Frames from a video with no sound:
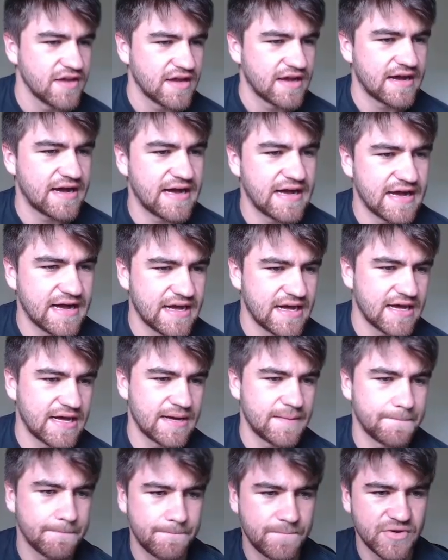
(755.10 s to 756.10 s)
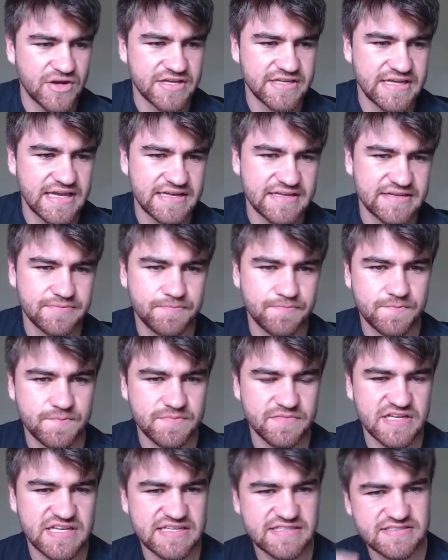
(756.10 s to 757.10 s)
But yeah,
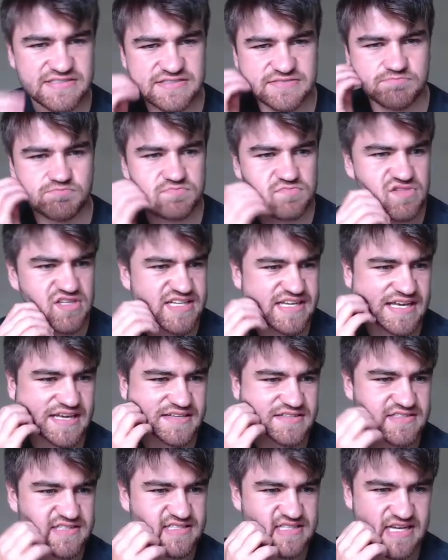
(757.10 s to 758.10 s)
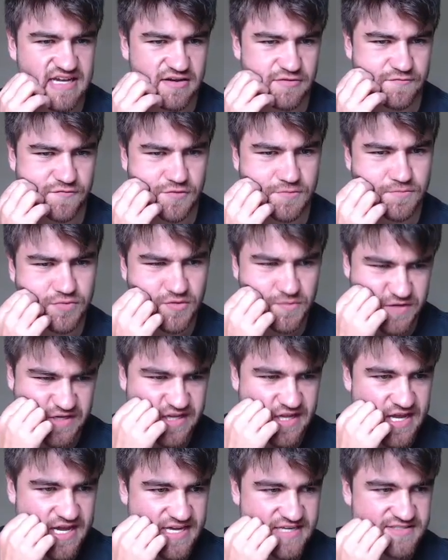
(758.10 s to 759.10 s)
he's kicked down from probably
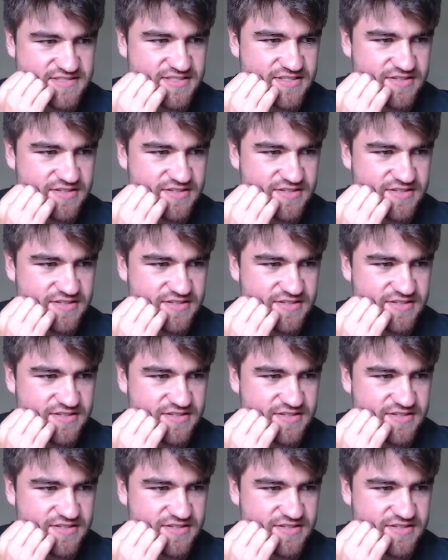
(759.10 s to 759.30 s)
an 80